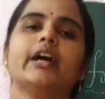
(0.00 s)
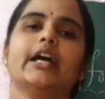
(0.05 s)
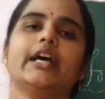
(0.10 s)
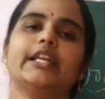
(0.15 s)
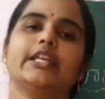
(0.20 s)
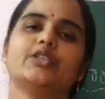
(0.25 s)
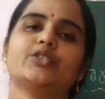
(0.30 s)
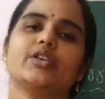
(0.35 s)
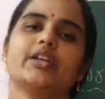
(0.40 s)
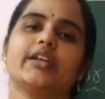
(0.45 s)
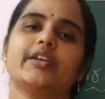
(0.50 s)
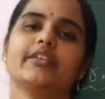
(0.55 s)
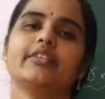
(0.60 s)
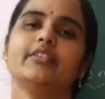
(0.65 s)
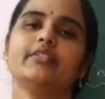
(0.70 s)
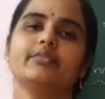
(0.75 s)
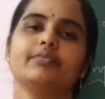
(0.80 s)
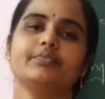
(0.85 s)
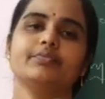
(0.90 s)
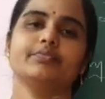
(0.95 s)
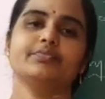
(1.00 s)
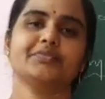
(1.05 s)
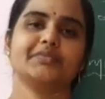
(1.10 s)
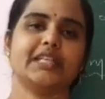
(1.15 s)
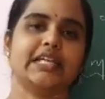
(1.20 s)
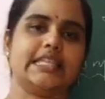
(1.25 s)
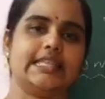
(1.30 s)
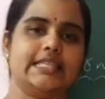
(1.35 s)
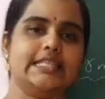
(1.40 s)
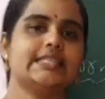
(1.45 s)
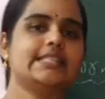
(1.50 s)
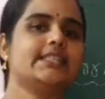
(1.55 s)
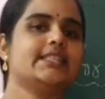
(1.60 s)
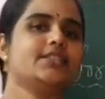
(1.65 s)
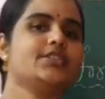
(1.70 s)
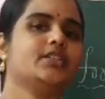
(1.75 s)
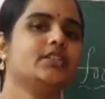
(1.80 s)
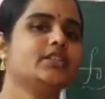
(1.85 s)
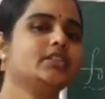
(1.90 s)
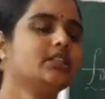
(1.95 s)
Hello children, in this
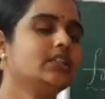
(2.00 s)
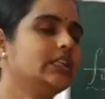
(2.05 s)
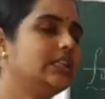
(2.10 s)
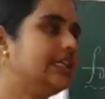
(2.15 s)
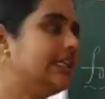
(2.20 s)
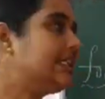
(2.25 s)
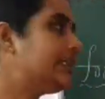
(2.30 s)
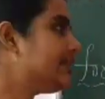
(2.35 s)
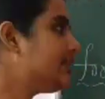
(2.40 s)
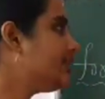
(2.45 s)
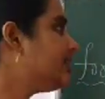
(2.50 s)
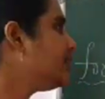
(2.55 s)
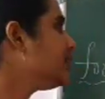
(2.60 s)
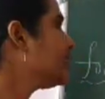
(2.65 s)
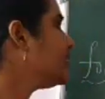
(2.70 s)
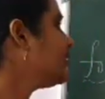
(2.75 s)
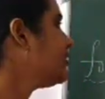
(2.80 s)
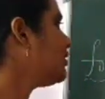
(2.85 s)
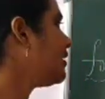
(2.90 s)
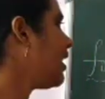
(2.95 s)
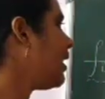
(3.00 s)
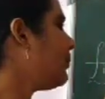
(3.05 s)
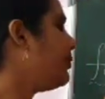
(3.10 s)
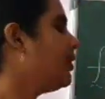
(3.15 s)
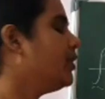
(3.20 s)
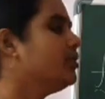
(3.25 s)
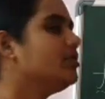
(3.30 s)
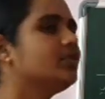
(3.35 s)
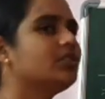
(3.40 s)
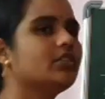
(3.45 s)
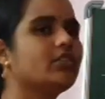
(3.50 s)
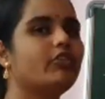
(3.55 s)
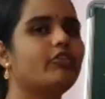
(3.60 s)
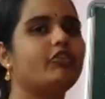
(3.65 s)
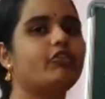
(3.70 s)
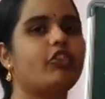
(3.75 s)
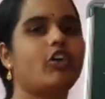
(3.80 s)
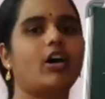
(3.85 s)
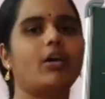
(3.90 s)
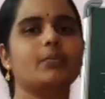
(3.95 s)
session let us discuss about
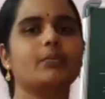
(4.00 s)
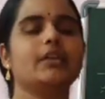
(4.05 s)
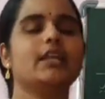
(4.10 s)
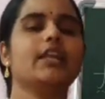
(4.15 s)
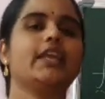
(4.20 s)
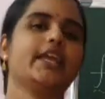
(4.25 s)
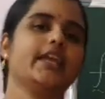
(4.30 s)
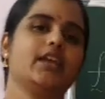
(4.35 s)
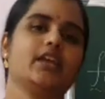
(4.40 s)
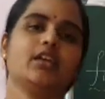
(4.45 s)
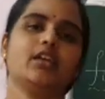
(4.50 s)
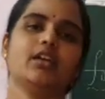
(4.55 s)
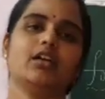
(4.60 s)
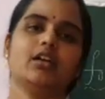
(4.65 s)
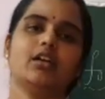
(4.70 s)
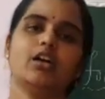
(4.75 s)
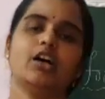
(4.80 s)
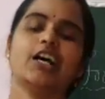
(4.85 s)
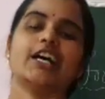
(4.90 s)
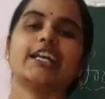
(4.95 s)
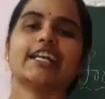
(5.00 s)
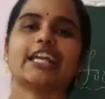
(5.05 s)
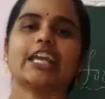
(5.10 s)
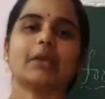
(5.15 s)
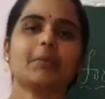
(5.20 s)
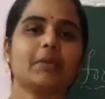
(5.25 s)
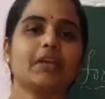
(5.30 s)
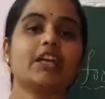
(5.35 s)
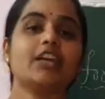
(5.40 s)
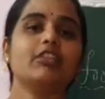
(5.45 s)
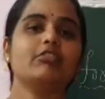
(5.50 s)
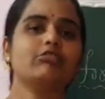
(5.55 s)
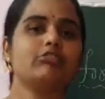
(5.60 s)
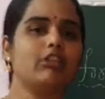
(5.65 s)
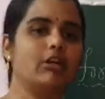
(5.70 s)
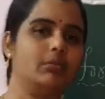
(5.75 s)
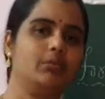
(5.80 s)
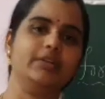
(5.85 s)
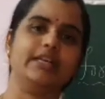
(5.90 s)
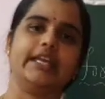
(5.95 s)
formulae or chemical
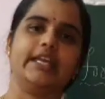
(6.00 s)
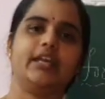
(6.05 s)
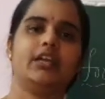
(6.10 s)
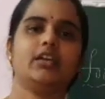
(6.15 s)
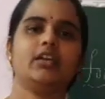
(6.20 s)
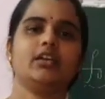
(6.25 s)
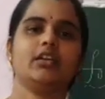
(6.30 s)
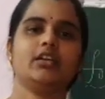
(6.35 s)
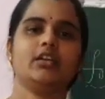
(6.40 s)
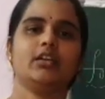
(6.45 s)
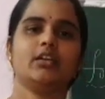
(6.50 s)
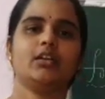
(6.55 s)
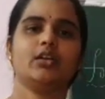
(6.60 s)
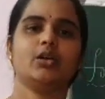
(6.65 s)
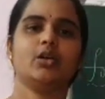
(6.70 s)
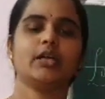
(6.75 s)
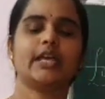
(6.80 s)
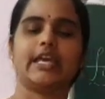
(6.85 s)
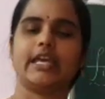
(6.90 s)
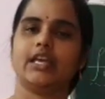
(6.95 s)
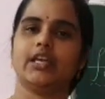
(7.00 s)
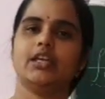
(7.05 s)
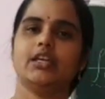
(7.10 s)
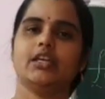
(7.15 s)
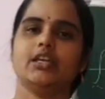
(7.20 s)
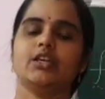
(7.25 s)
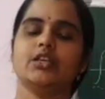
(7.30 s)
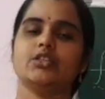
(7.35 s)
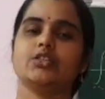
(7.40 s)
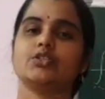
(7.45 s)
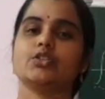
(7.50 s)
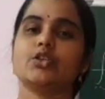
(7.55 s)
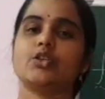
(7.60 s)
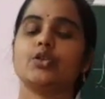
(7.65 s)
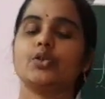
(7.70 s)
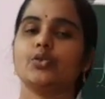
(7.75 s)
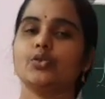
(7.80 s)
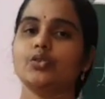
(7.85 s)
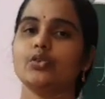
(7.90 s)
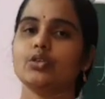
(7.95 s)
formulae. Okay, so
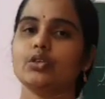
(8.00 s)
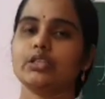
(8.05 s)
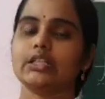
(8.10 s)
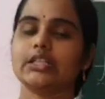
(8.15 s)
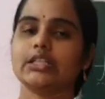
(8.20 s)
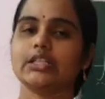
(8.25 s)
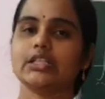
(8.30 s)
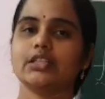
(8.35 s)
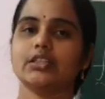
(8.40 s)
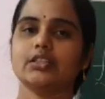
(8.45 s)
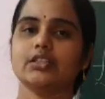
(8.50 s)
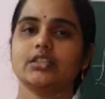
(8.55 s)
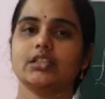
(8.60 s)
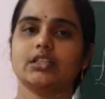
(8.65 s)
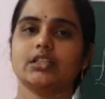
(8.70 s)
you know that